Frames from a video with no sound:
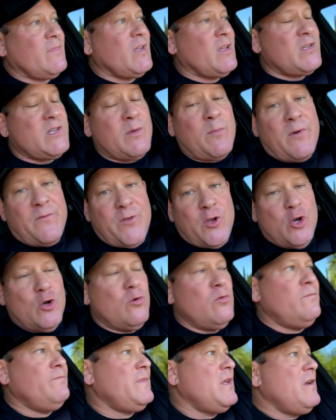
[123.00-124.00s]
some of
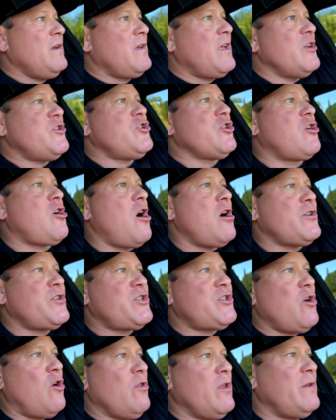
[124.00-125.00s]
you get your car
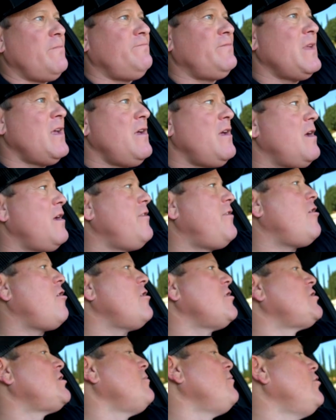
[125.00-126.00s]
stolen, and there
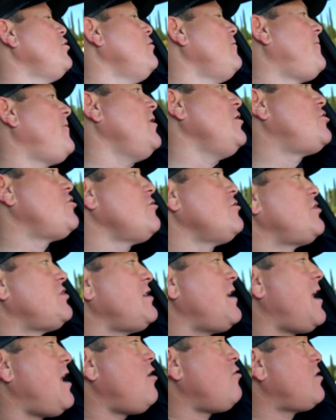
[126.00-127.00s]
are some new features
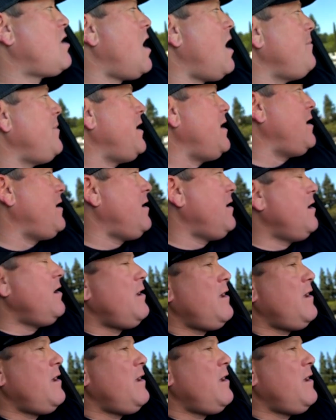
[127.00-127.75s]
now coming,